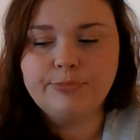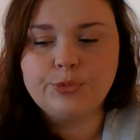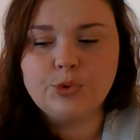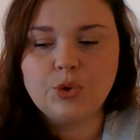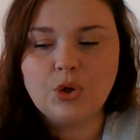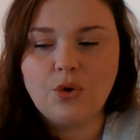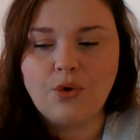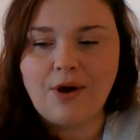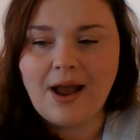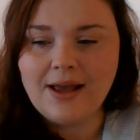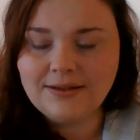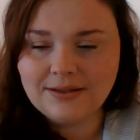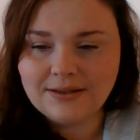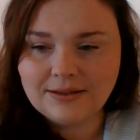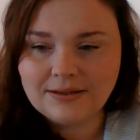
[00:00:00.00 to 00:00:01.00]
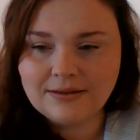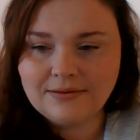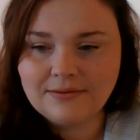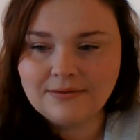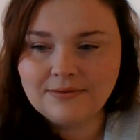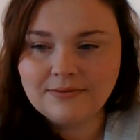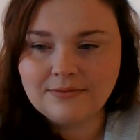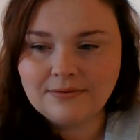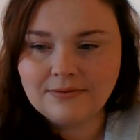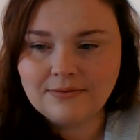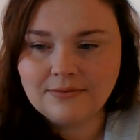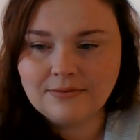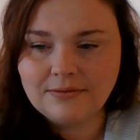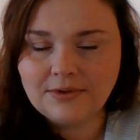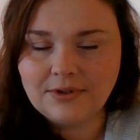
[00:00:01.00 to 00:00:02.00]
progress,
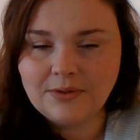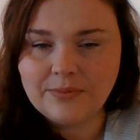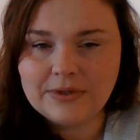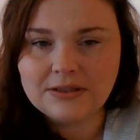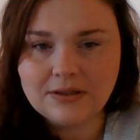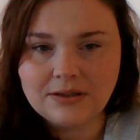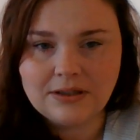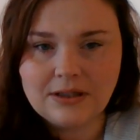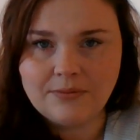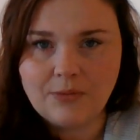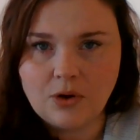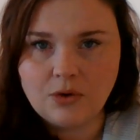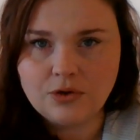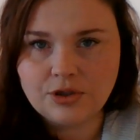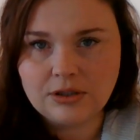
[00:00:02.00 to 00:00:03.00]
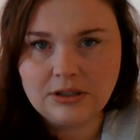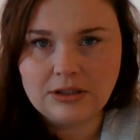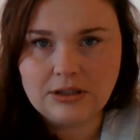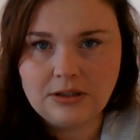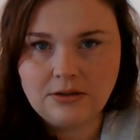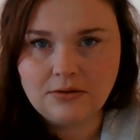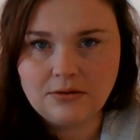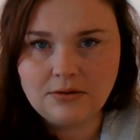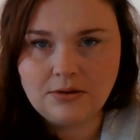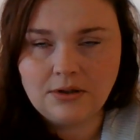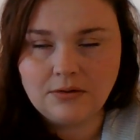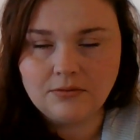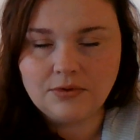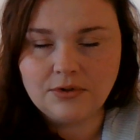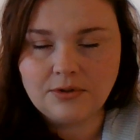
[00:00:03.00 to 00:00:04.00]
you know, mentally, emotionally, you
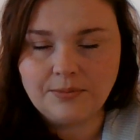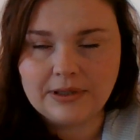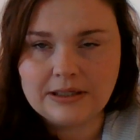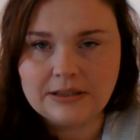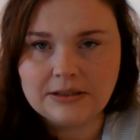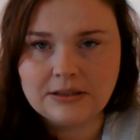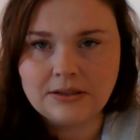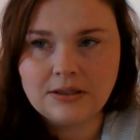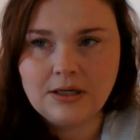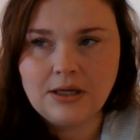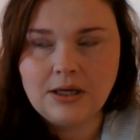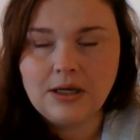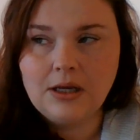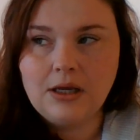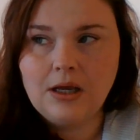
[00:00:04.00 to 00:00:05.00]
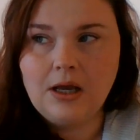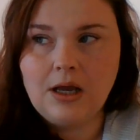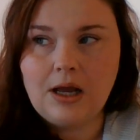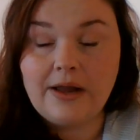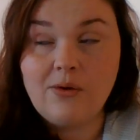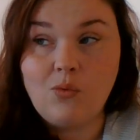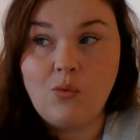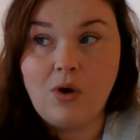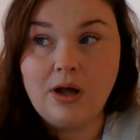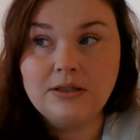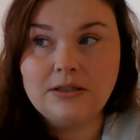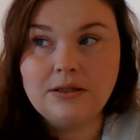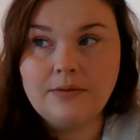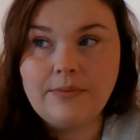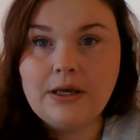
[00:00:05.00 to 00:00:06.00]
know, to the place I
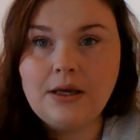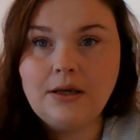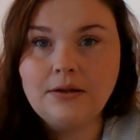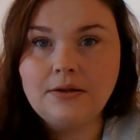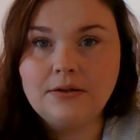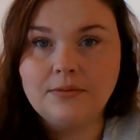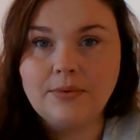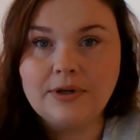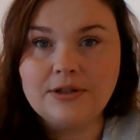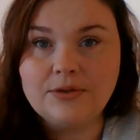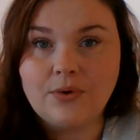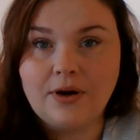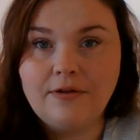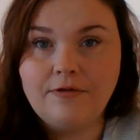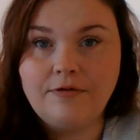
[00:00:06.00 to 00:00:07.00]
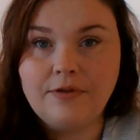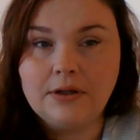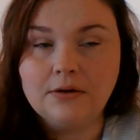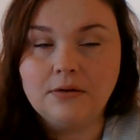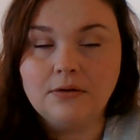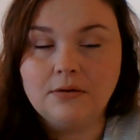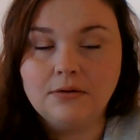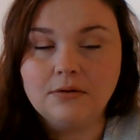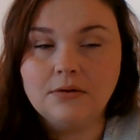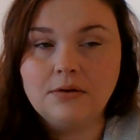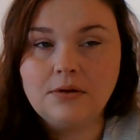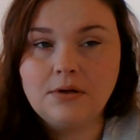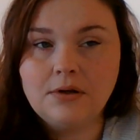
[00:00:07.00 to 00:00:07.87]
want to be, to the place where I feel